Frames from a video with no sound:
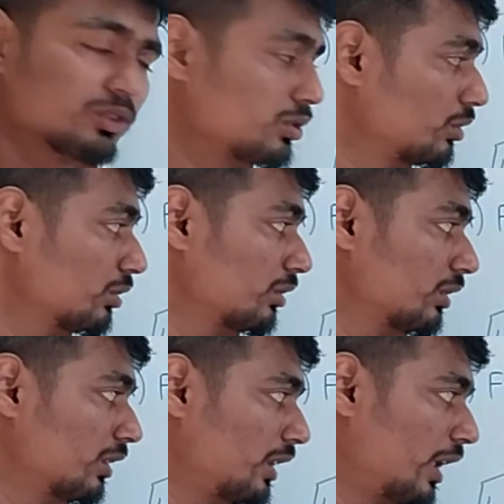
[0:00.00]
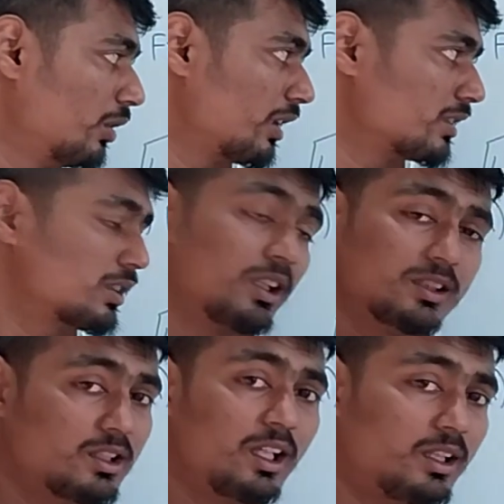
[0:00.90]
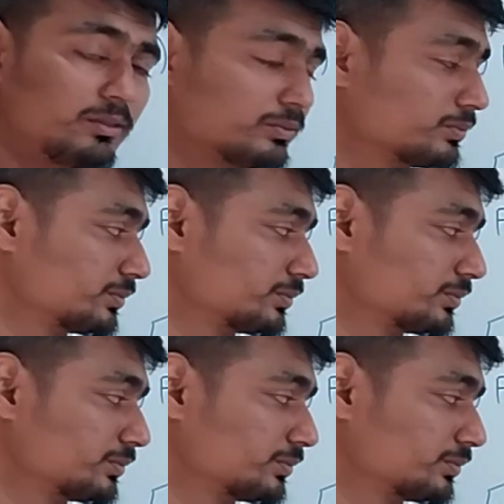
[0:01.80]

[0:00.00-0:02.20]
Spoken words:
So dilute HCl is there.